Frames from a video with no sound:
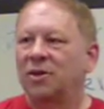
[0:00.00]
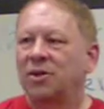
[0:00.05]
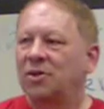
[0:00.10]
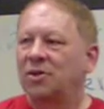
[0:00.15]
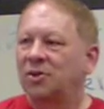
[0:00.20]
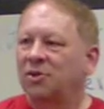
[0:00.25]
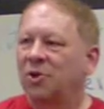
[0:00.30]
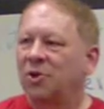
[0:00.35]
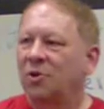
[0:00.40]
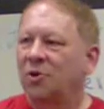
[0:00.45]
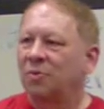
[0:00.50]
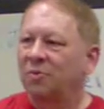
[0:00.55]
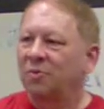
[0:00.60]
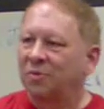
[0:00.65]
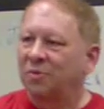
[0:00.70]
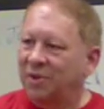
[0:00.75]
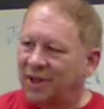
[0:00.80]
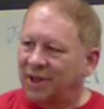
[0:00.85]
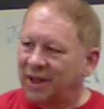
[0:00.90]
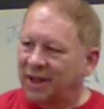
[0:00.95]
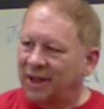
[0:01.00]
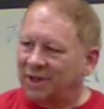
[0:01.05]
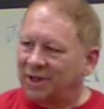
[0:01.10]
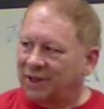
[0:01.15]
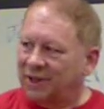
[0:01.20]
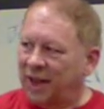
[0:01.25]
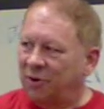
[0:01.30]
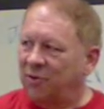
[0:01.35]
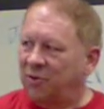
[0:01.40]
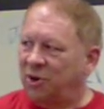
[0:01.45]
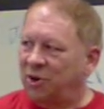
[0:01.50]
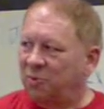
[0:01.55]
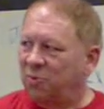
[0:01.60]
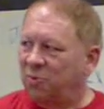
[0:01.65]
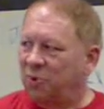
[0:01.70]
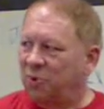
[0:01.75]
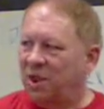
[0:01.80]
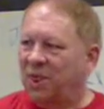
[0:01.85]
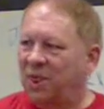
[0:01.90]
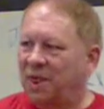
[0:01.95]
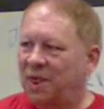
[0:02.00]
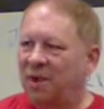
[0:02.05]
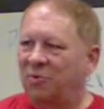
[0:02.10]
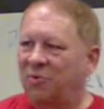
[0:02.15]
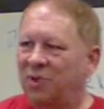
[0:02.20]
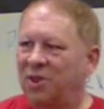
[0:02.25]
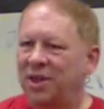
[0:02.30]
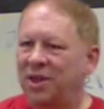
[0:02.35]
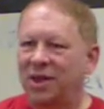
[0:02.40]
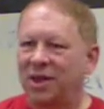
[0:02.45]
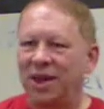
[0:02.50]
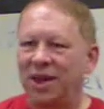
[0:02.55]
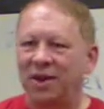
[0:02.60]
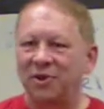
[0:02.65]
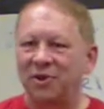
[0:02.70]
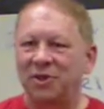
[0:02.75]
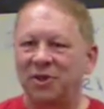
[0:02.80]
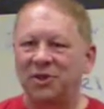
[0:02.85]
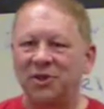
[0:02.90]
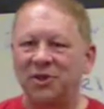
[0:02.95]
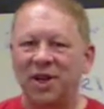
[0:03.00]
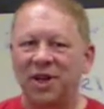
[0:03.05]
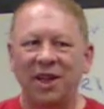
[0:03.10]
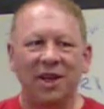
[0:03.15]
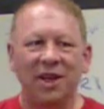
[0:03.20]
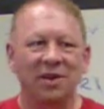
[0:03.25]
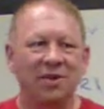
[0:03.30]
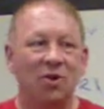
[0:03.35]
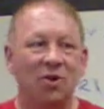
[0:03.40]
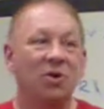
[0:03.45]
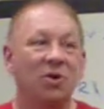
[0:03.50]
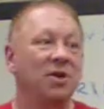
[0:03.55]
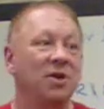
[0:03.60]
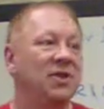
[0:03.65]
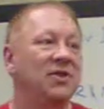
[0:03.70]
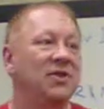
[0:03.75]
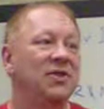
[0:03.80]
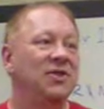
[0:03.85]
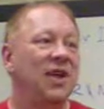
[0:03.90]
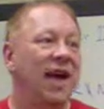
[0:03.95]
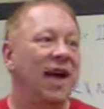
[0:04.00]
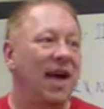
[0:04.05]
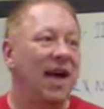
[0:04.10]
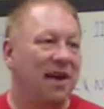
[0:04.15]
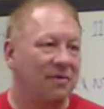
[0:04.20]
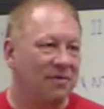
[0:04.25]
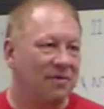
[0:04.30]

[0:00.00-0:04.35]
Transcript: So it's like when you print and you just tell it for it to save.